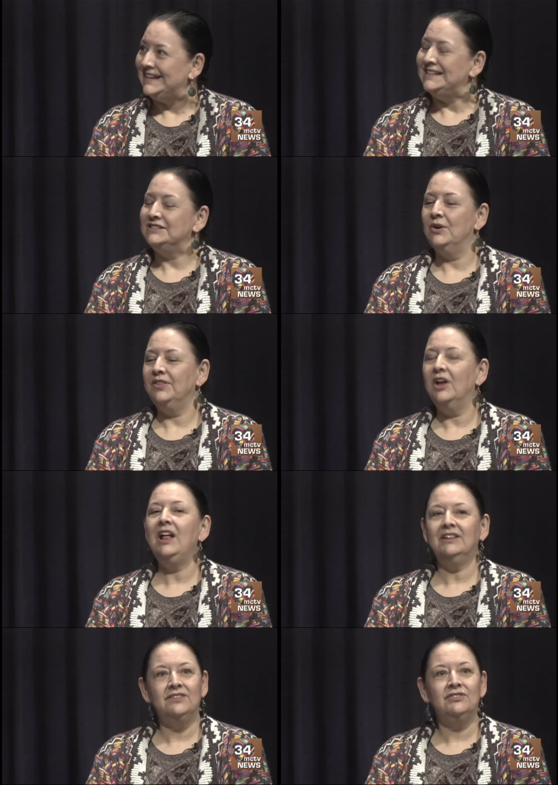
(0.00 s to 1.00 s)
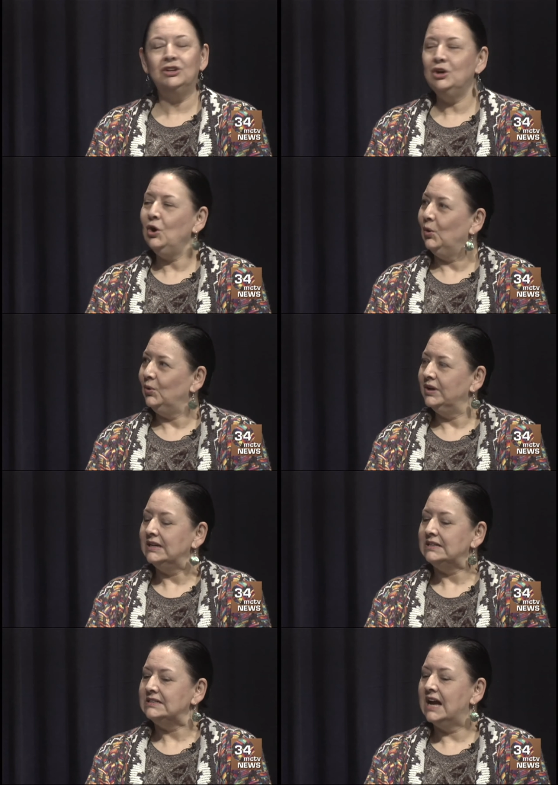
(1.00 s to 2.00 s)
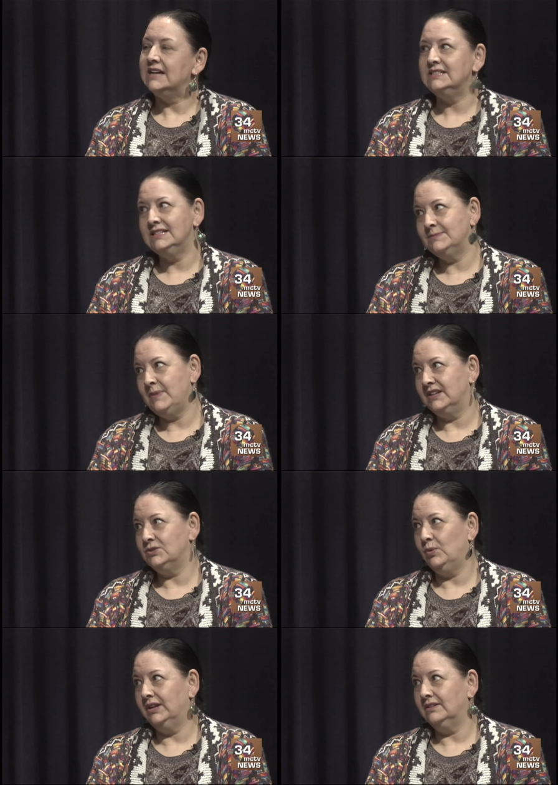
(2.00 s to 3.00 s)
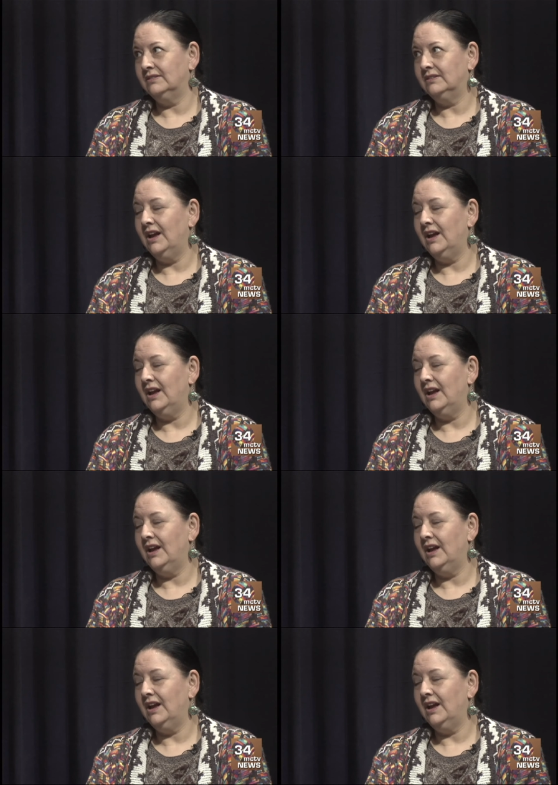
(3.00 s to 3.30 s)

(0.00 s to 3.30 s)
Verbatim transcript: So I thought, I'll give it a go. I didn't expect to win. I